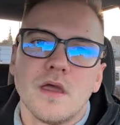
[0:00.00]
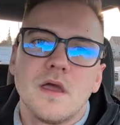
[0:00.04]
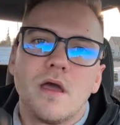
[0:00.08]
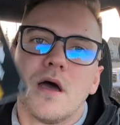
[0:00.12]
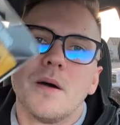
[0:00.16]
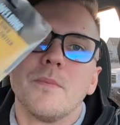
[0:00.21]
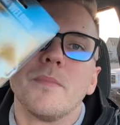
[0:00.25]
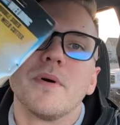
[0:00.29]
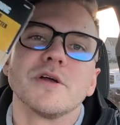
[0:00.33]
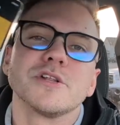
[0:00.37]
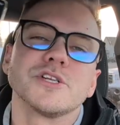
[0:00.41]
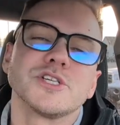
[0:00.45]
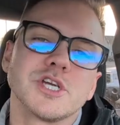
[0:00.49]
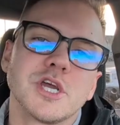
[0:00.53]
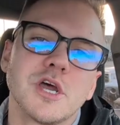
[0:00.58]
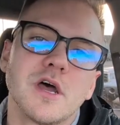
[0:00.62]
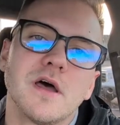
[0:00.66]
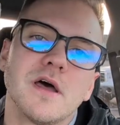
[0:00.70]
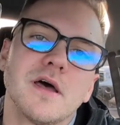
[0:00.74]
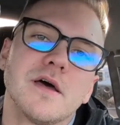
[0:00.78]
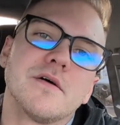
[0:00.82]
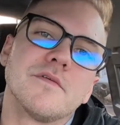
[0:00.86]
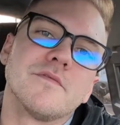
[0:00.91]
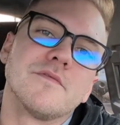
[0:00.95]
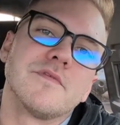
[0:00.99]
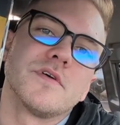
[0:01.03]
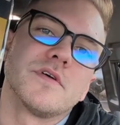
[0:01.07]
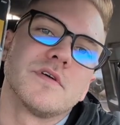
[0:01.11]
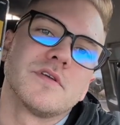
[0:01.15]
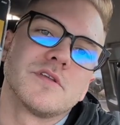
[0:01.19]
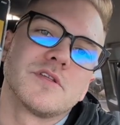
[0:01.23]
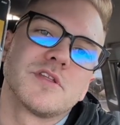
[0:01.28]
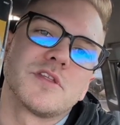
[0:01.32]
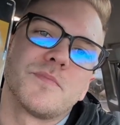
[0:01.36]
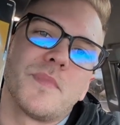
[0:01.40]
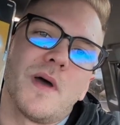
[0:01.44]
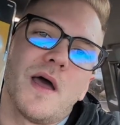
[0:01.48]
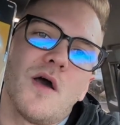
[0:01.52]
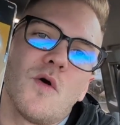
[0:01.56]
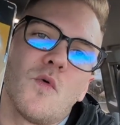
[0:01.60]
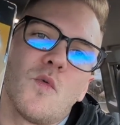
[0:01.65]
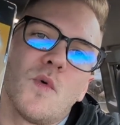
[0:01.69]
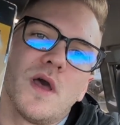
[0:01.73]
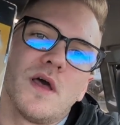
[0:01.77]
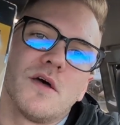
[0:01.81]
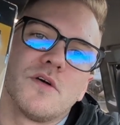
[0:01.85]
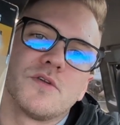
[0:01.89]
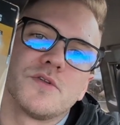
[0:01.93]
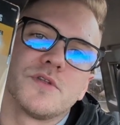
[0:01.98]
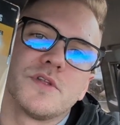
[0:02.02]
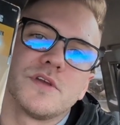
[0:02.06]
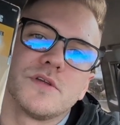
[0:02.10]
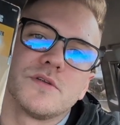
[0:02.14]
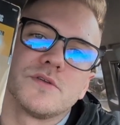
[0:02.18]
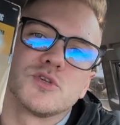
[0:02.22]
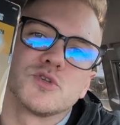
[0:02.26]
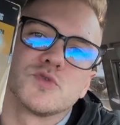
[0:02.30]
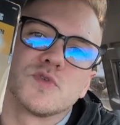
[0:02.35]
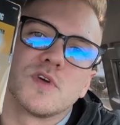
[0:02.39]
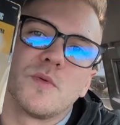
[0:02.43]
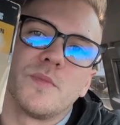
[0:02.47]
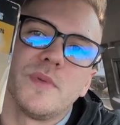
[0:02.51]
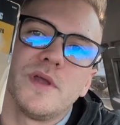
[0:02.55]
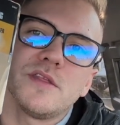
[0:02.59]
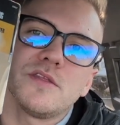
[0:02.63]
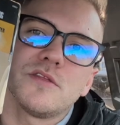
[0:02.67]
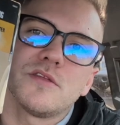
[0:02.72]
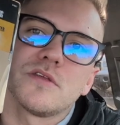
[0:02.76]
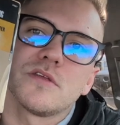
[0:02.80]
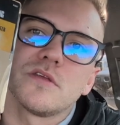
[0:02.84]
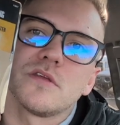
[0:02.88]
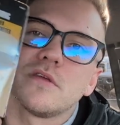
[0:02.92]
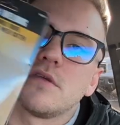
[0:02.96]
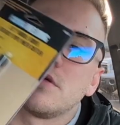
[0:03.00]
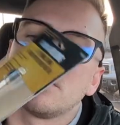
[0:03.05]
a bunch of spot weld drill bits